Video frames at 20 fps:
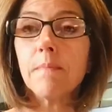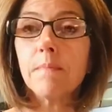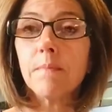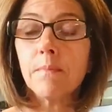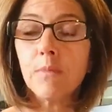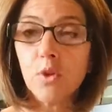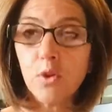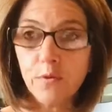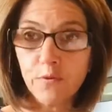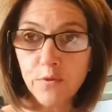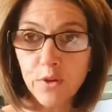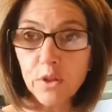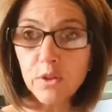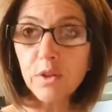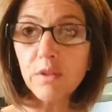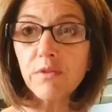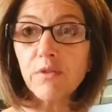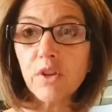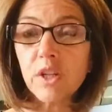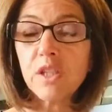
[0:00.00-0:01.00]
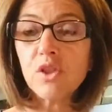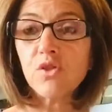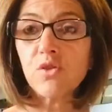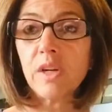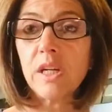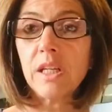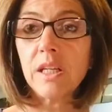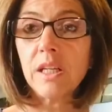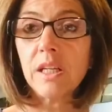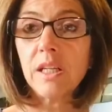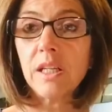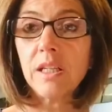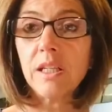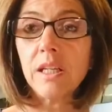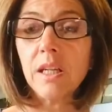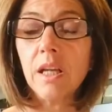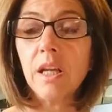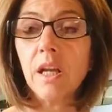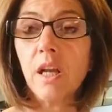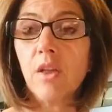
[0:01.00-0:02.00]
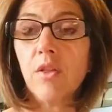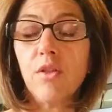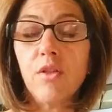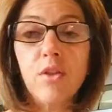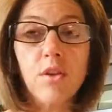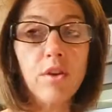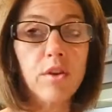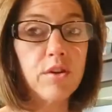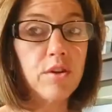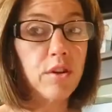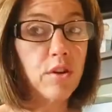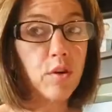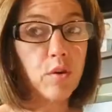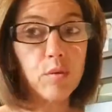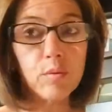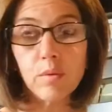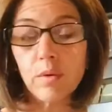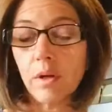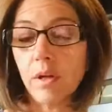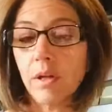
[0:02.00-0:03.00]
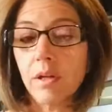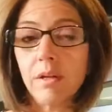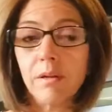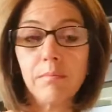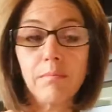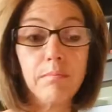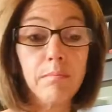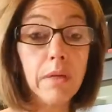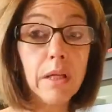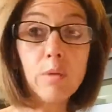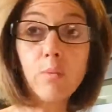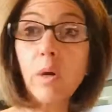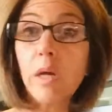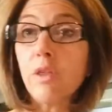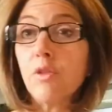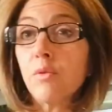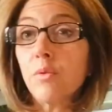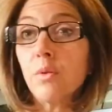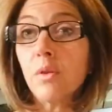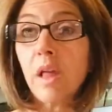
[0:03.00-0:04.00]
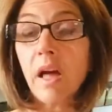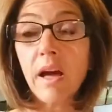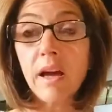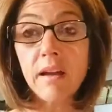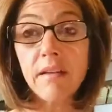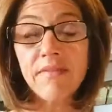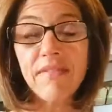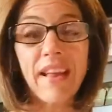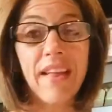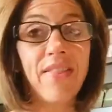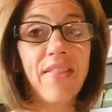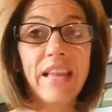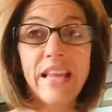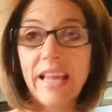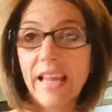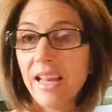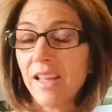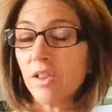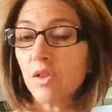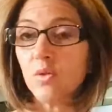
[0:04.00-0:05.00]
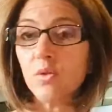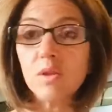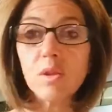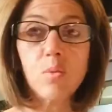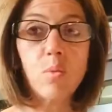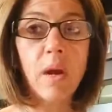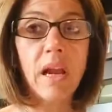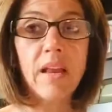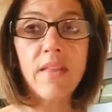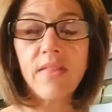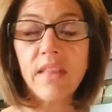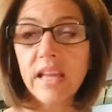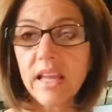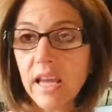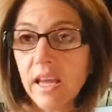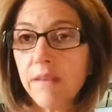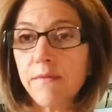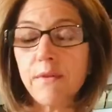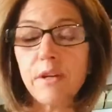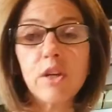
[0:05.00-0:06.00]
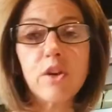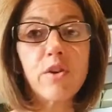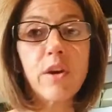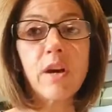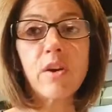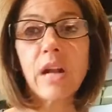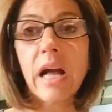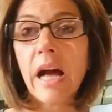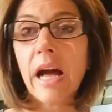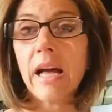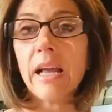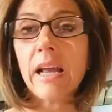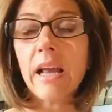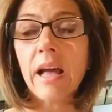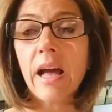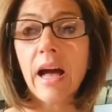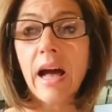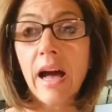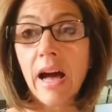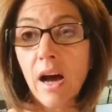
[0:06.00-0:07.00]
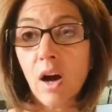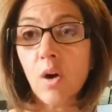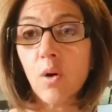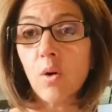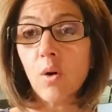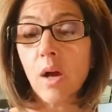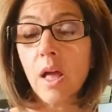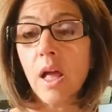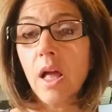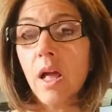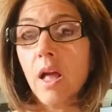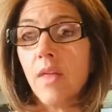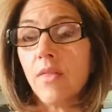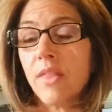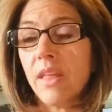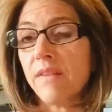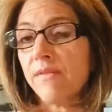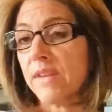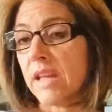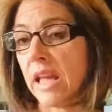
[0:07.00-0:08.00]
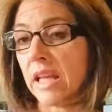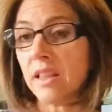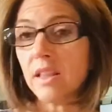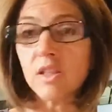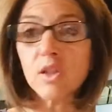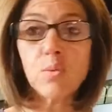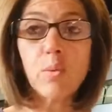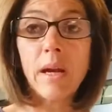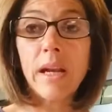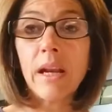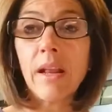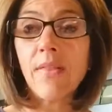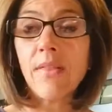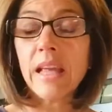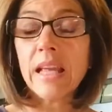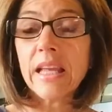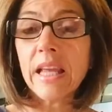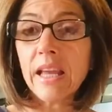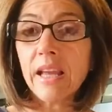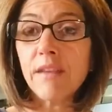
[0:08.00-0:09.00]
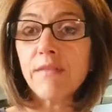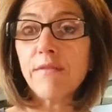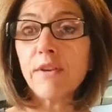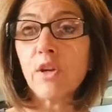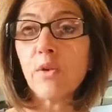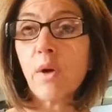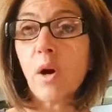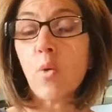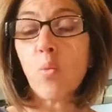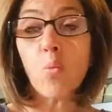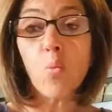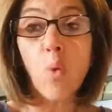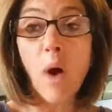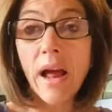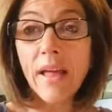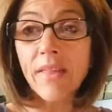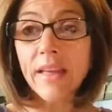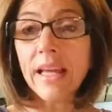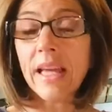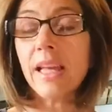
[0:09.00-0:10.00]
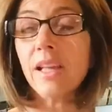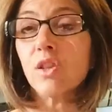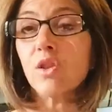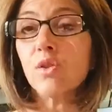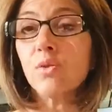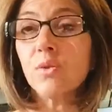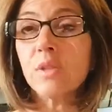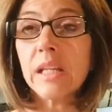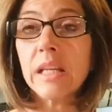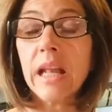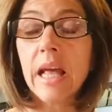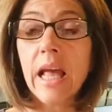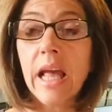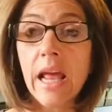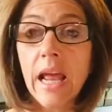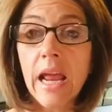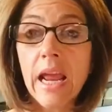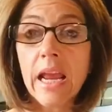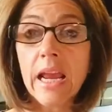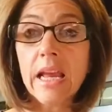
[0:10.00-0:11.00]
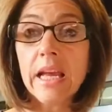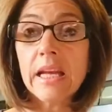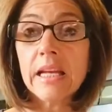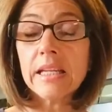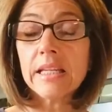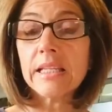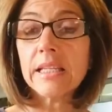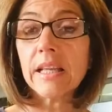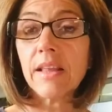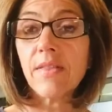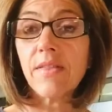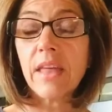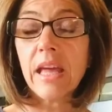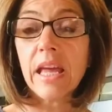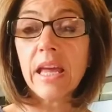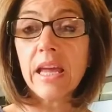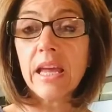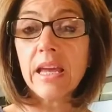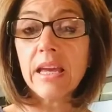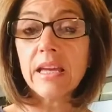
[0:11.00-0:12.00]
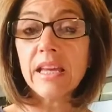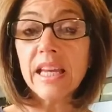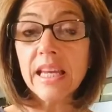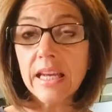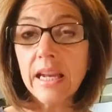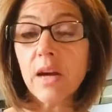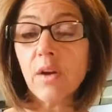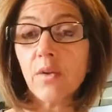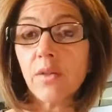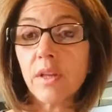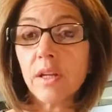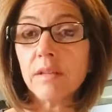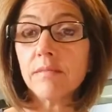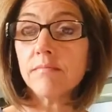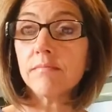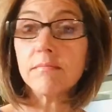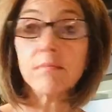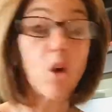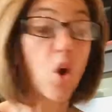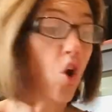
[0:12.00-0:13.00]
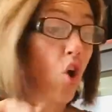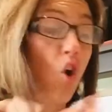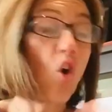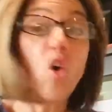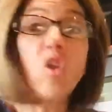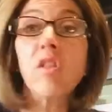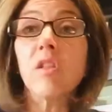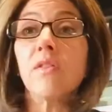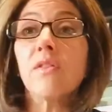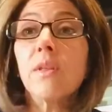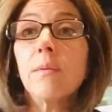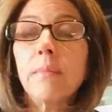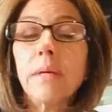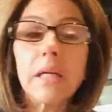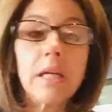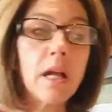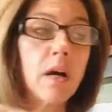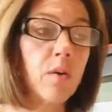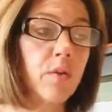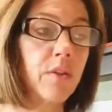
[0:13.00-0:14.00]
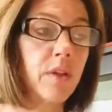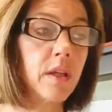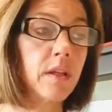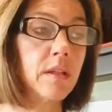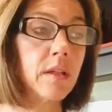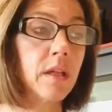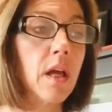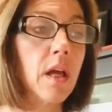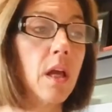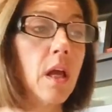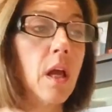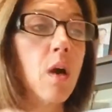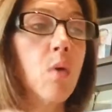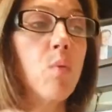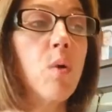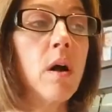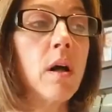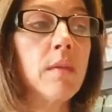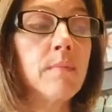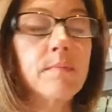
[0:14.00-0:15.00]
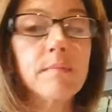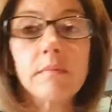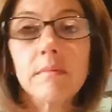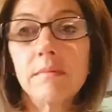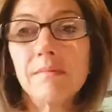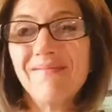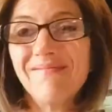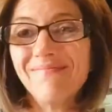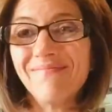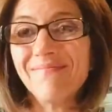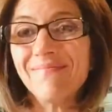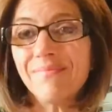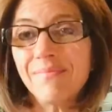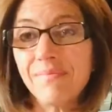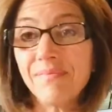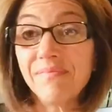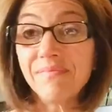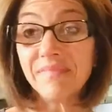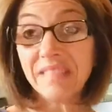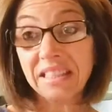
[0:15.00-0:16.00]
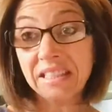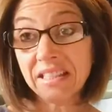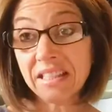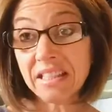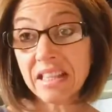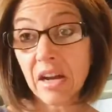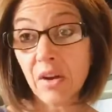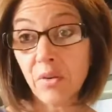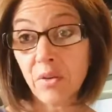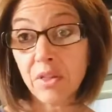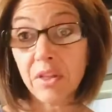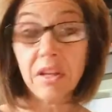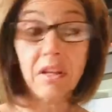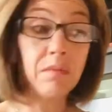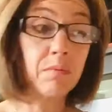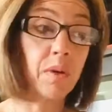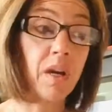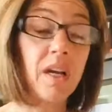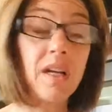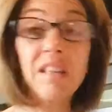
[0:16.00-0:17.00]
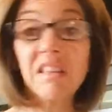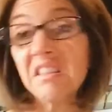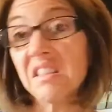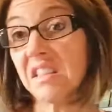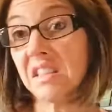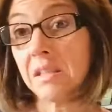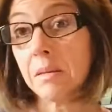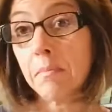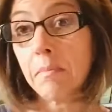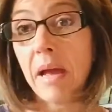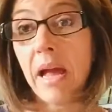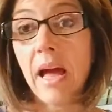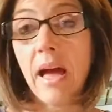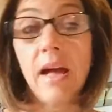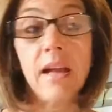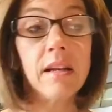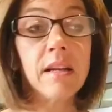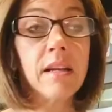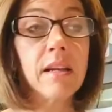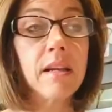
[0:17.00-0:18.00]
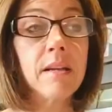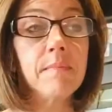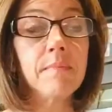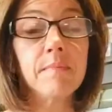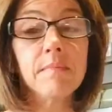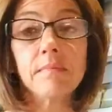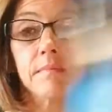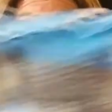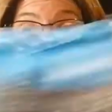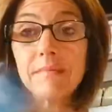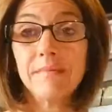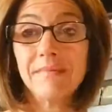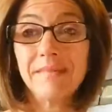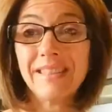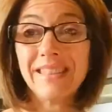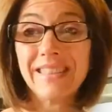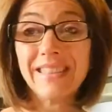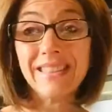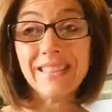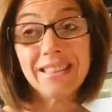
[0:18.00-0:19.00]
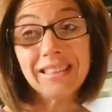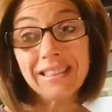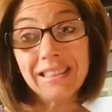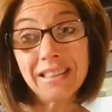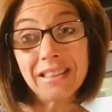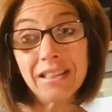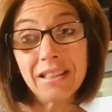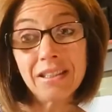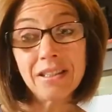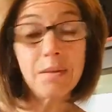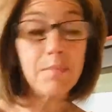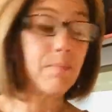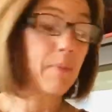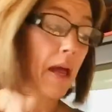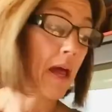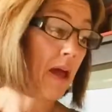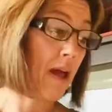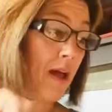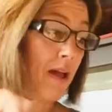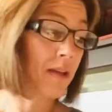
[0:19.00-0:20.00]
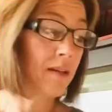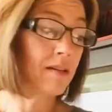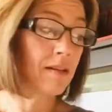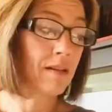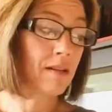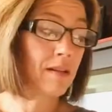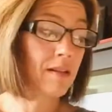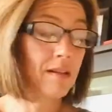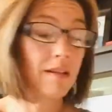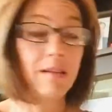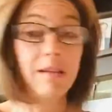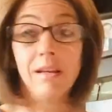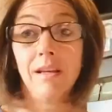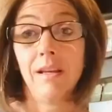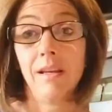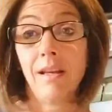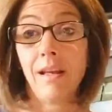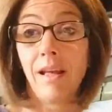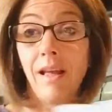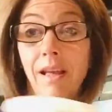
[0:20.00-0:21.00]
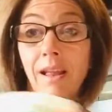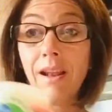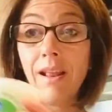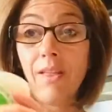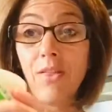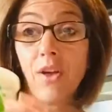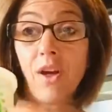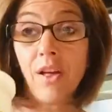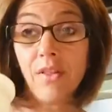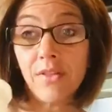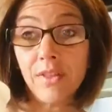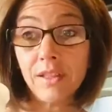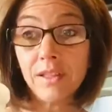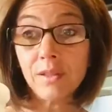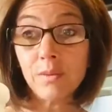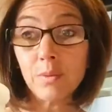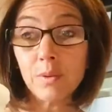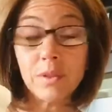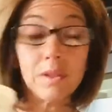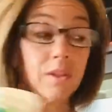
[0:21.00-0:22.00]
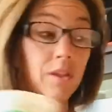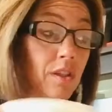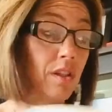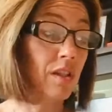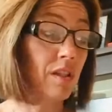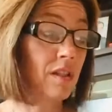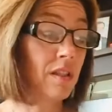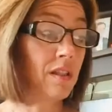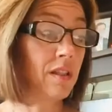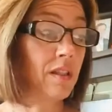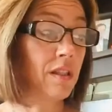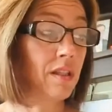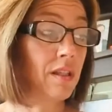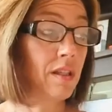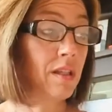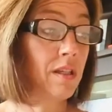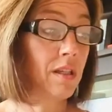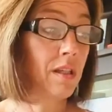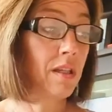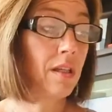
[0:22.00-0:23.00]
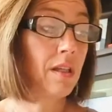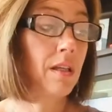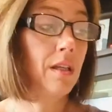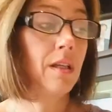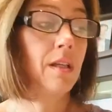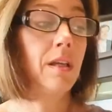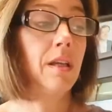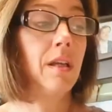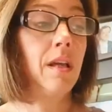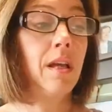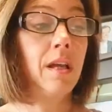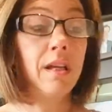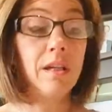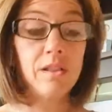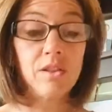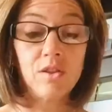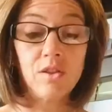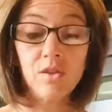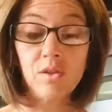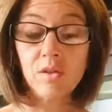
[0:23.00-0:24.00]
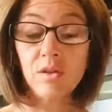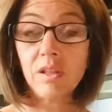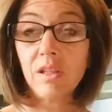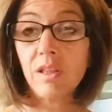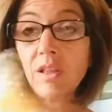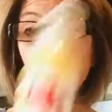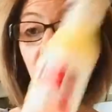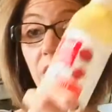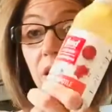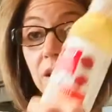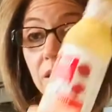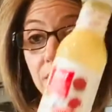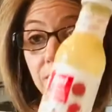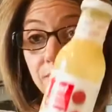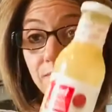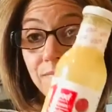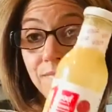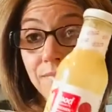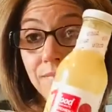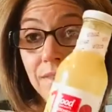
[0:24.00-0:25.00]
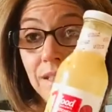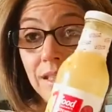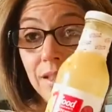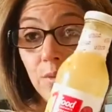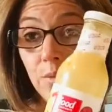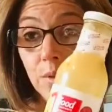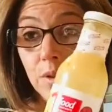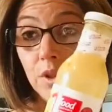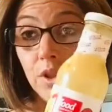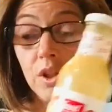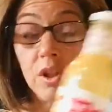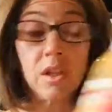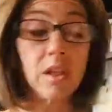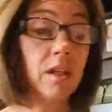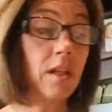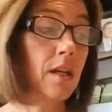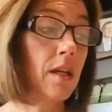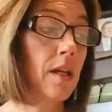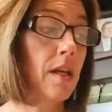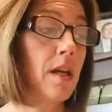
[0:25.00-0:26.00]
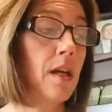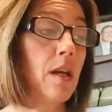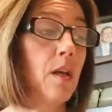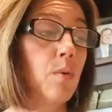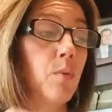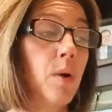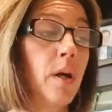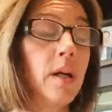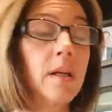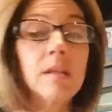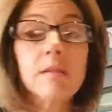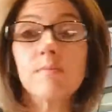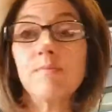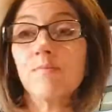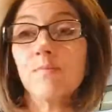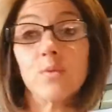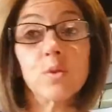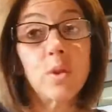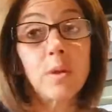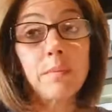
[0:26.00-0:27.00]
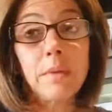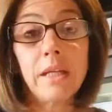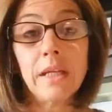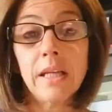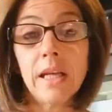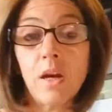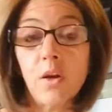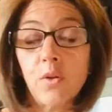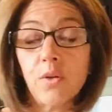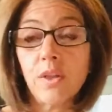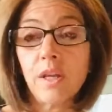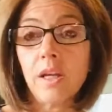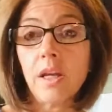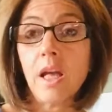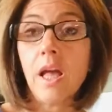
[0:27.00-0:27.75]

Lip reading: they're very frustrated. They're, midway through life and they can't lose the weight and they can't figure out how they've gained this weight and they can't figure out why they can't lose it, and they eat healthy. All of them eat healthy. Well, this is healthy, right? This isn't bad. This isn't bad. And I thought this was good. And I certainly thought this was good, right? So I'm eating healthy.